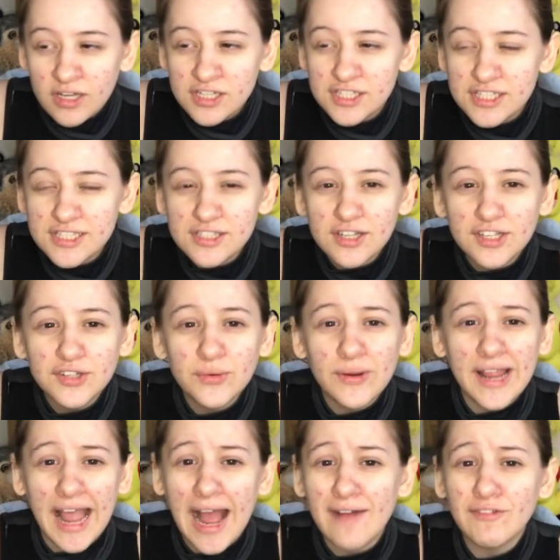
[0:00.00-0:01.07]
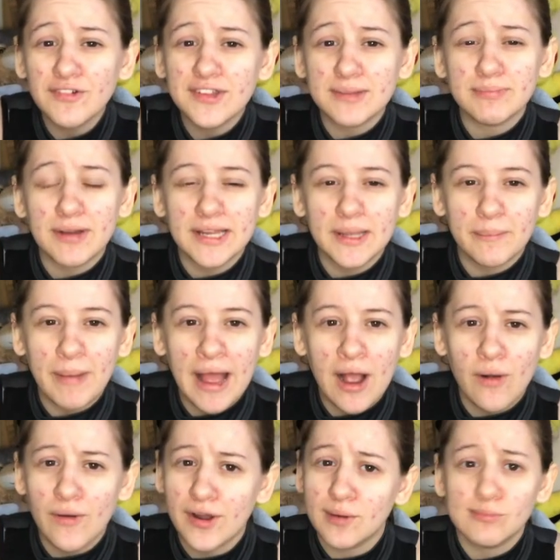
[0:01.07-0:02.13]
She's like, you know, I have all this money and
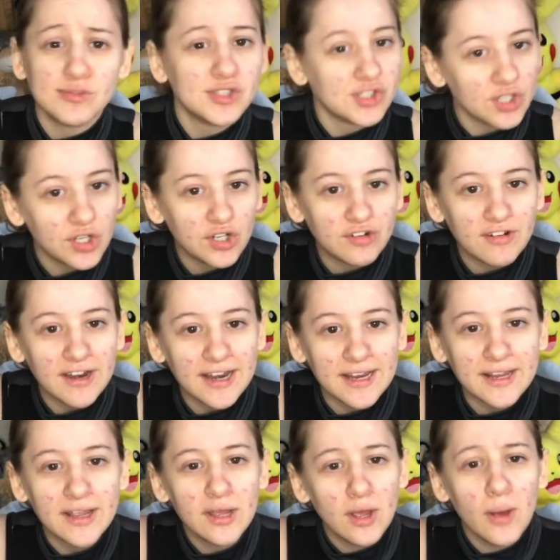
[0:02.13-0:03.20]
power and I'm so great.